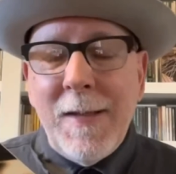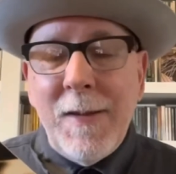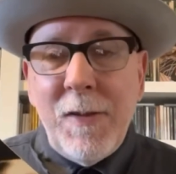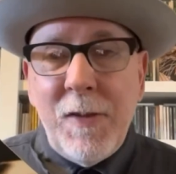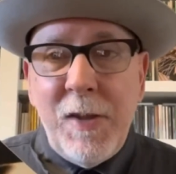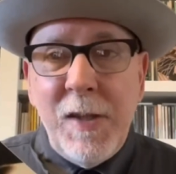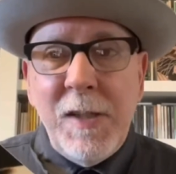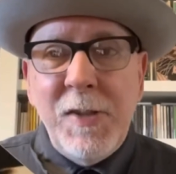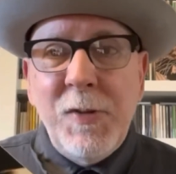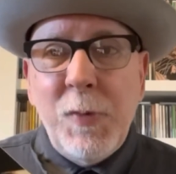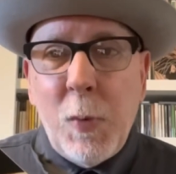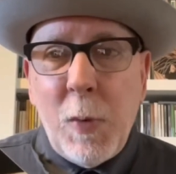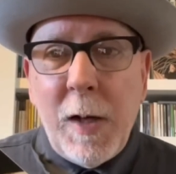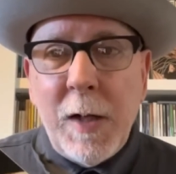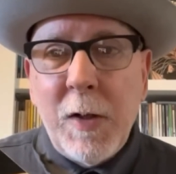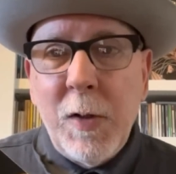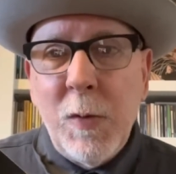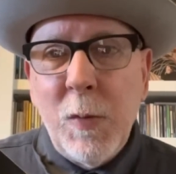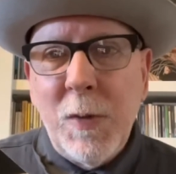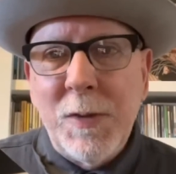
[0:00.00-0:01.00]
this
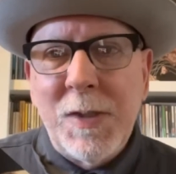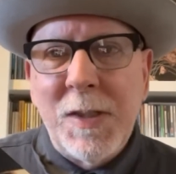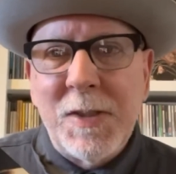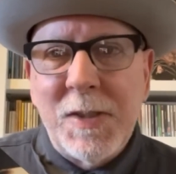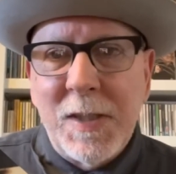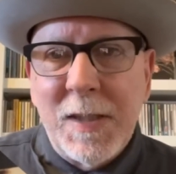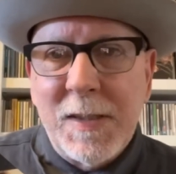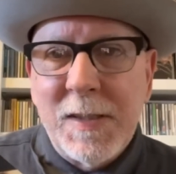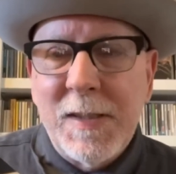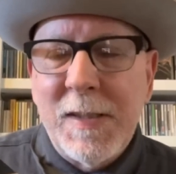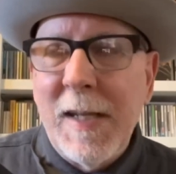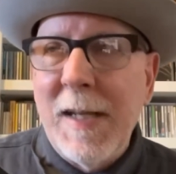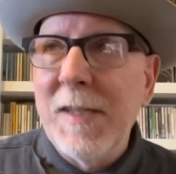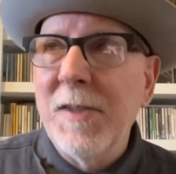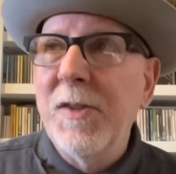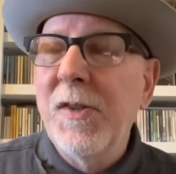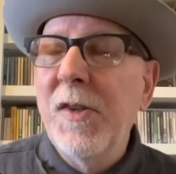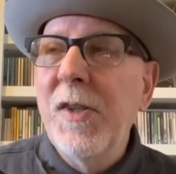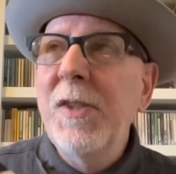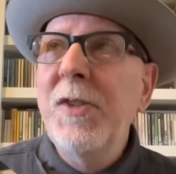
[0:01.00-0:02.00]
record was a
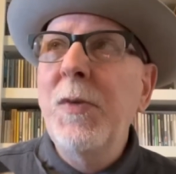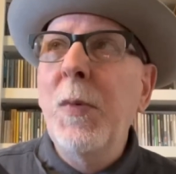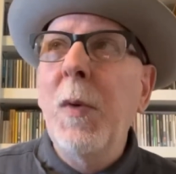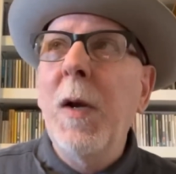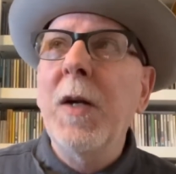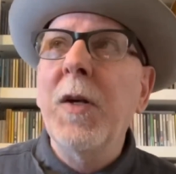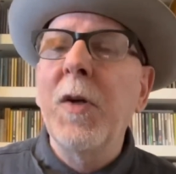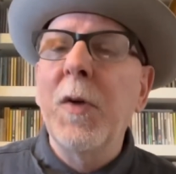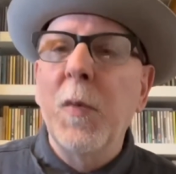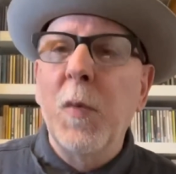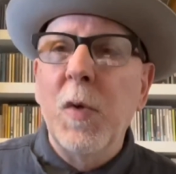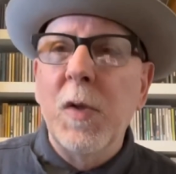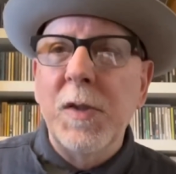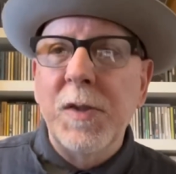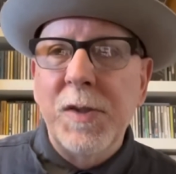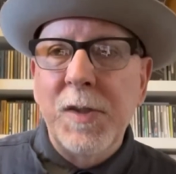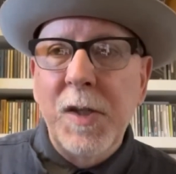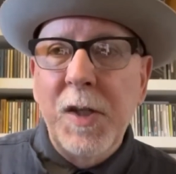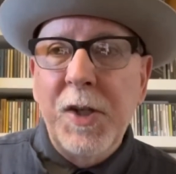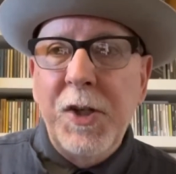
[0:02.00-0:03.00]
success. This record
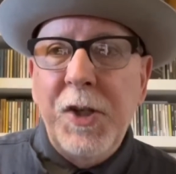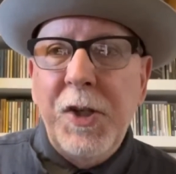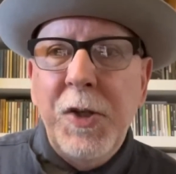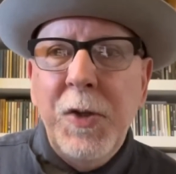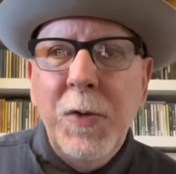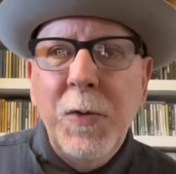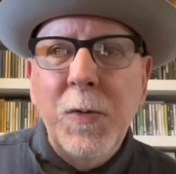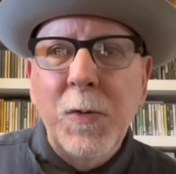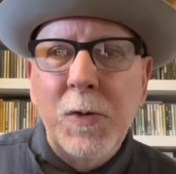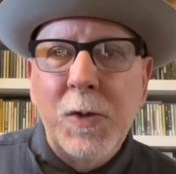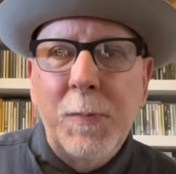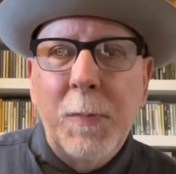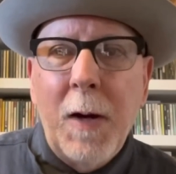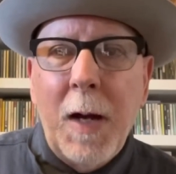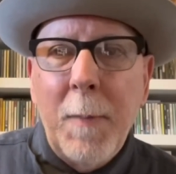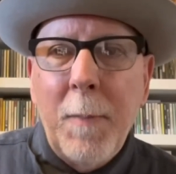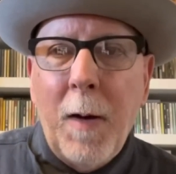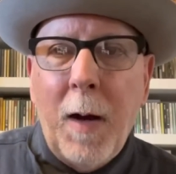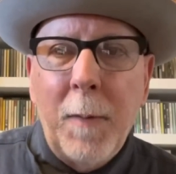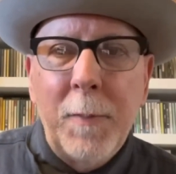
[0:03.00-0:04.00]
was huge by
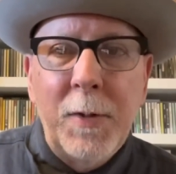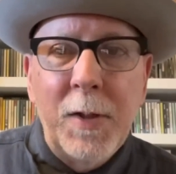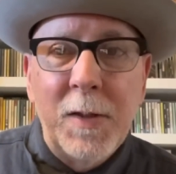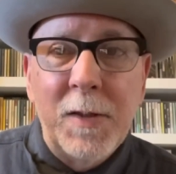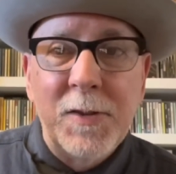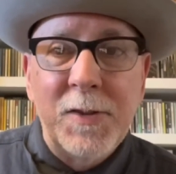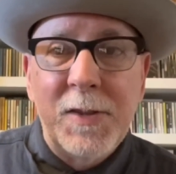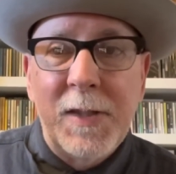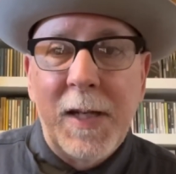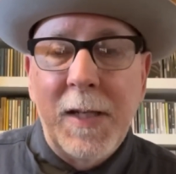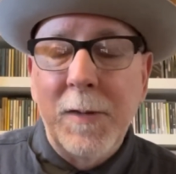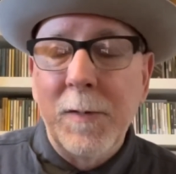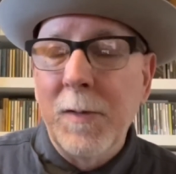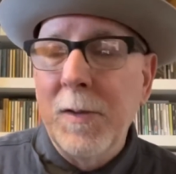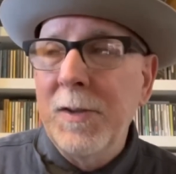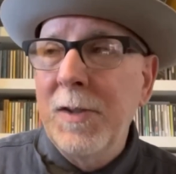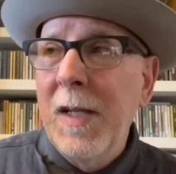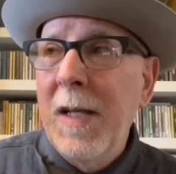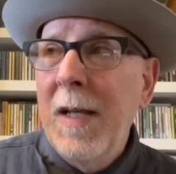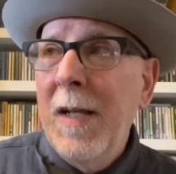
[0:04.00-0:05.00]
Bob Dylan
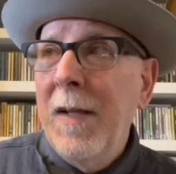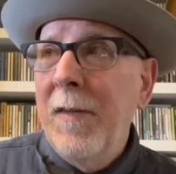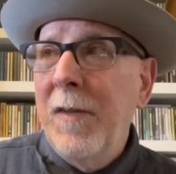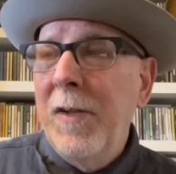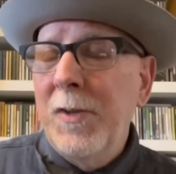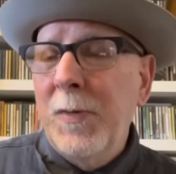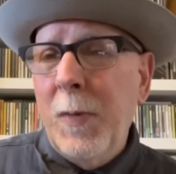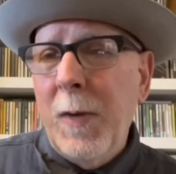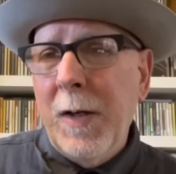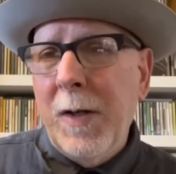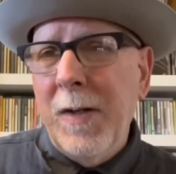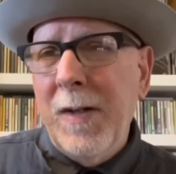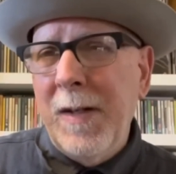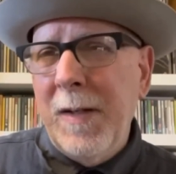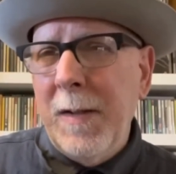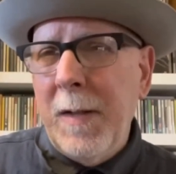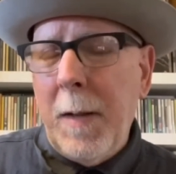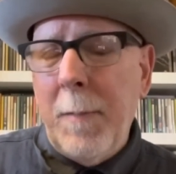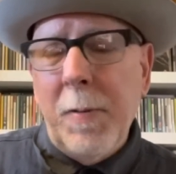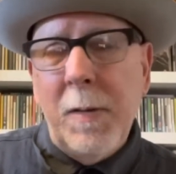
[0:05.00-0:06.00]
standards. This record,
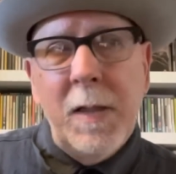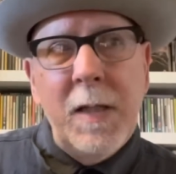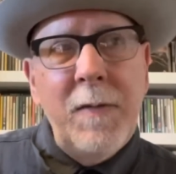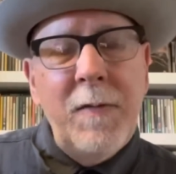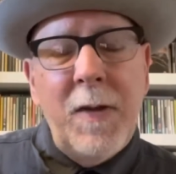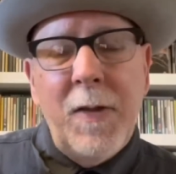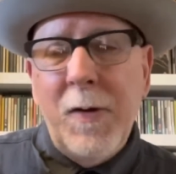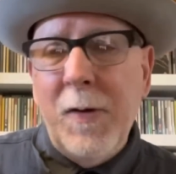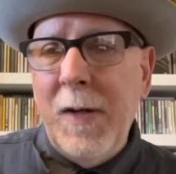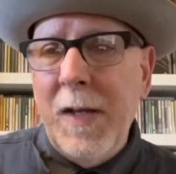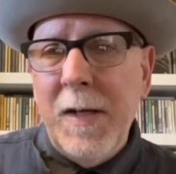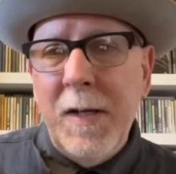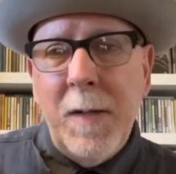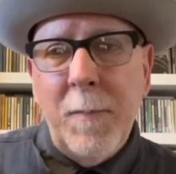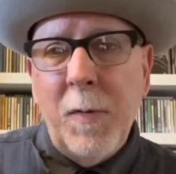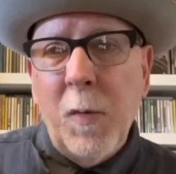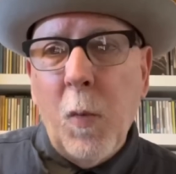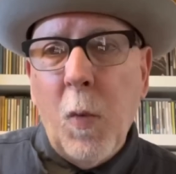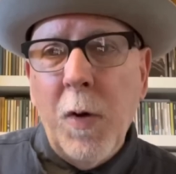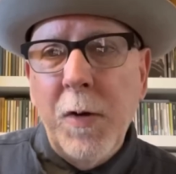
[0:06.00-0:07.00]
I believe, either hit
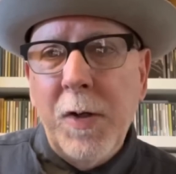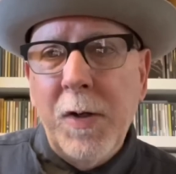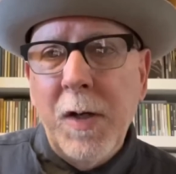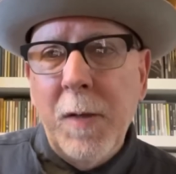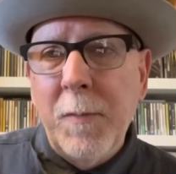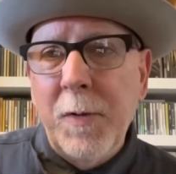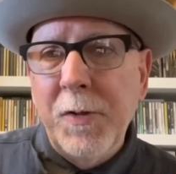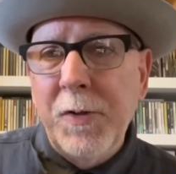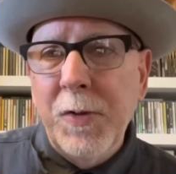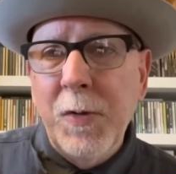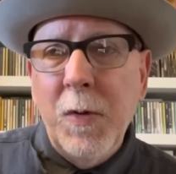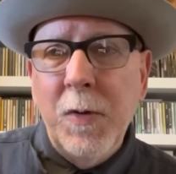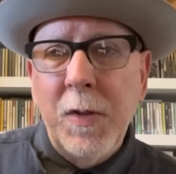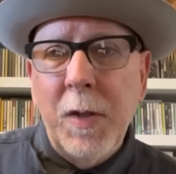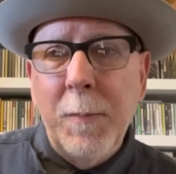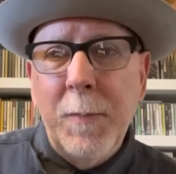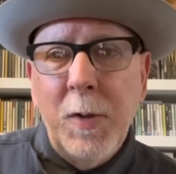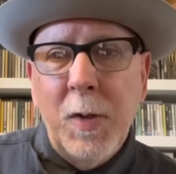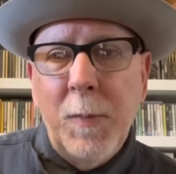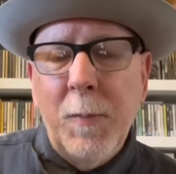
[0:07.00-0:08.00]
number 1 or number 2 on the
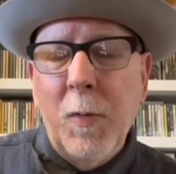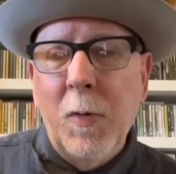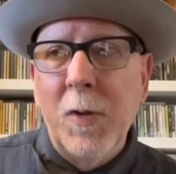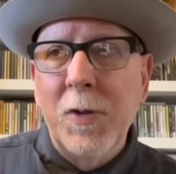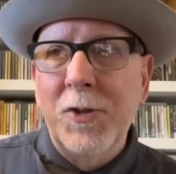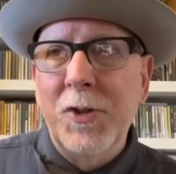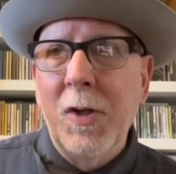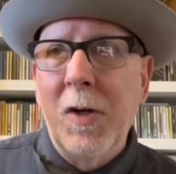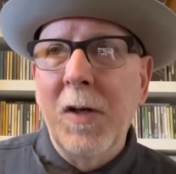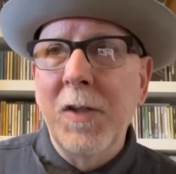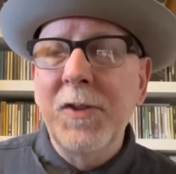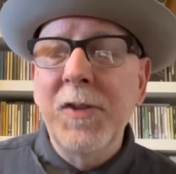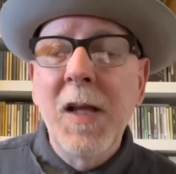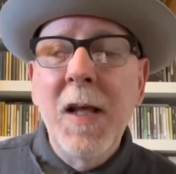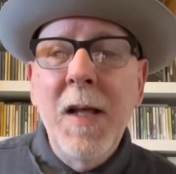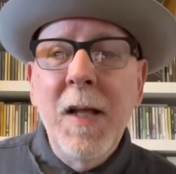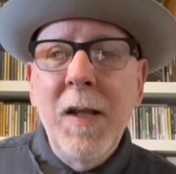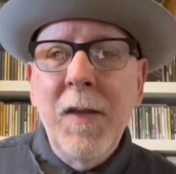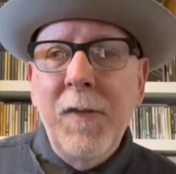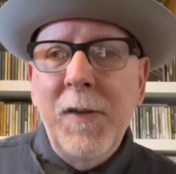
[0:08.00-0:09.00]
Billboard charts.
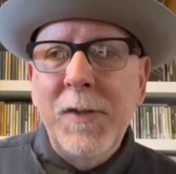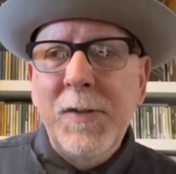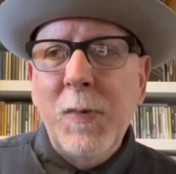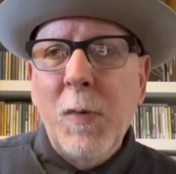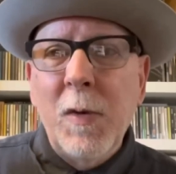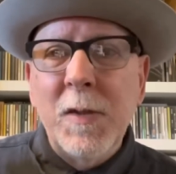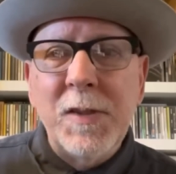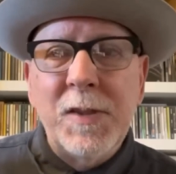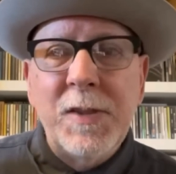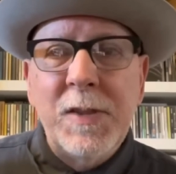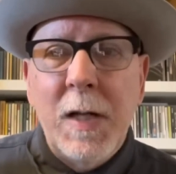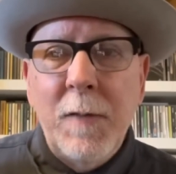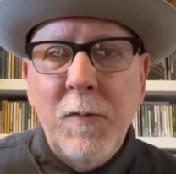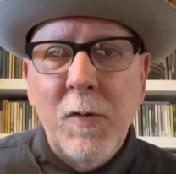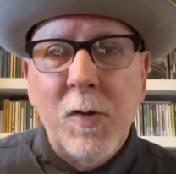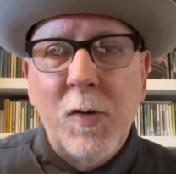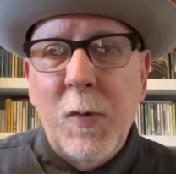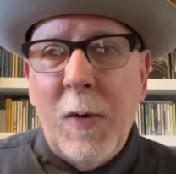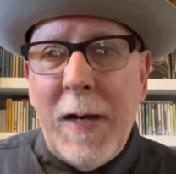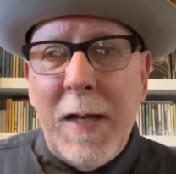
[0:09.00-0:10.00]
This won several
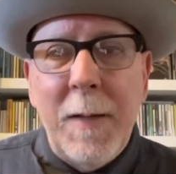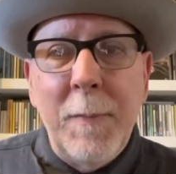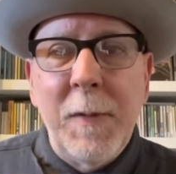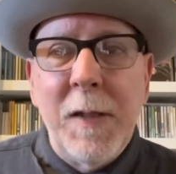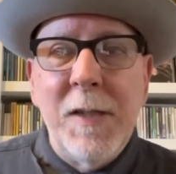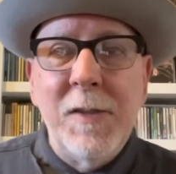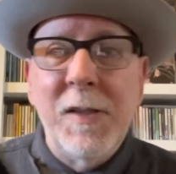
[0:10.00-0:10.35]
Grammys,